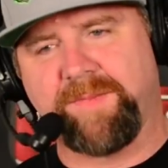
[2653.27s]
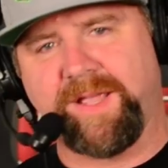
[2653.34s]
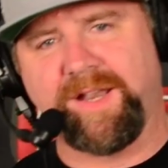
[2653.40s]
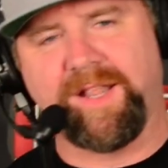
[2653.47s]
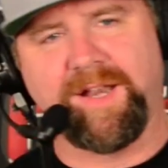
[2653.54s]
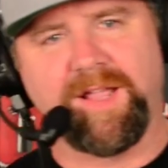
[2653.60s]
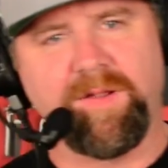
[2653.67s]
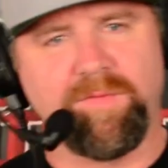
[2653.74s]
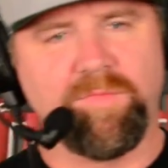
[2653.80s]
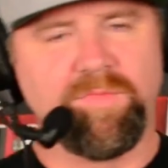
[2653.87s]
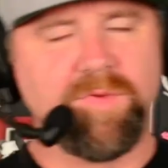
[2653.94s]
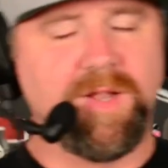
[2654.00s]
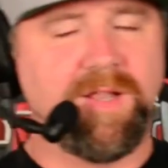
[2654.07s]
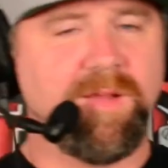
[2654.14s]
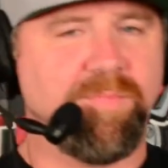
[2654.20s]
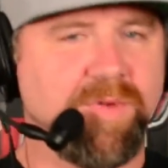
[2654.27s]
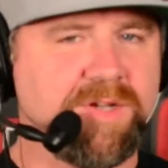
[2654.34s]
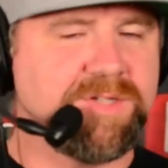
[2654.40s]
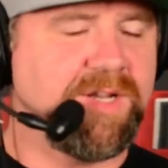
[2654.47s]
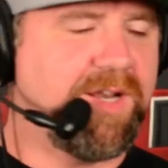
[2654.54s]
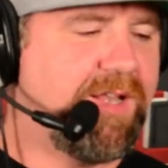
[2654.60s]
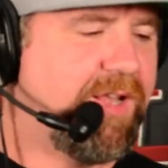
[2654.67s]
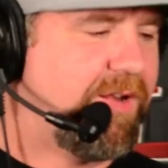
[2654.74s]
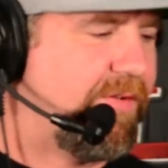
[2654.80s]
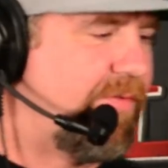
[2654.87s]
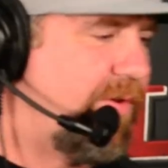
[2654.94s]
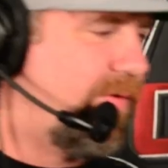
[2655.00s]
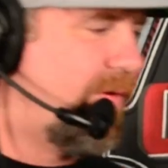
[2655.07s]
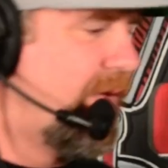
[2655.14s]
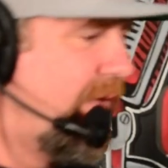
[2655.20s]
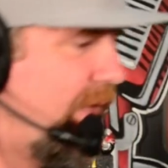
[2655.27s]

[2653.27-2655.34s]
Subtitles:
man, and I really appreciated the interview.